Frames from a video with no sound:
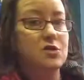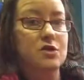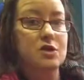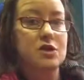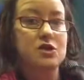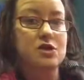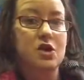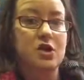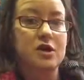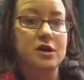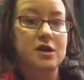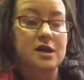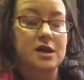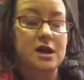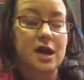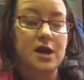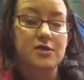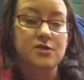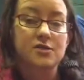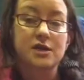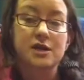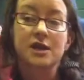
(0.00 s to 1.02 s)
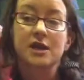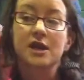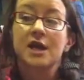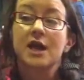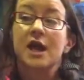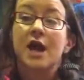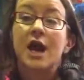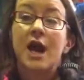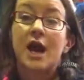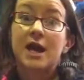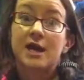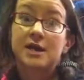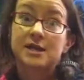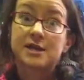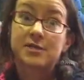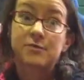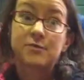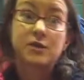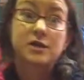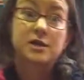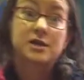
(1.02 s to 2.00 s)
looking dull and cloudy, and
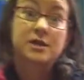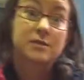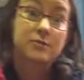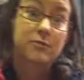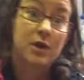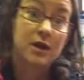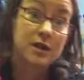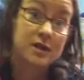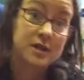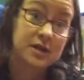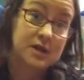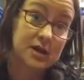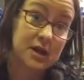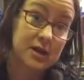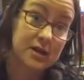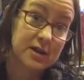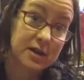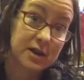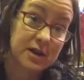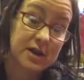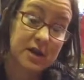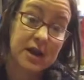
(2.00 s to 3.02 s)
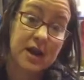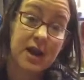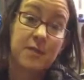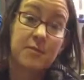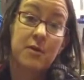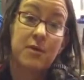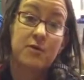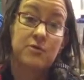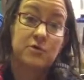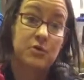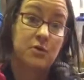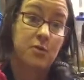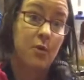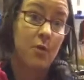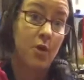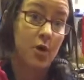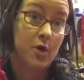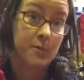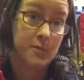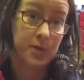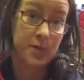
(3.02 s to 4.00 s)
we want to start thinking about the
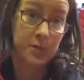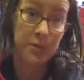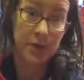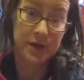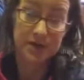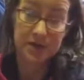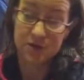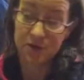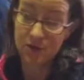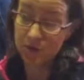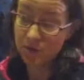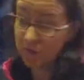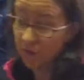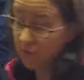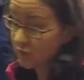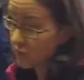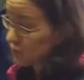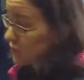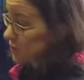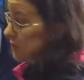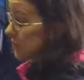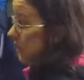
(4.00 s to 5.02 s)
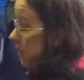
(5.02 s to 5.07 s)
warmer winter coat.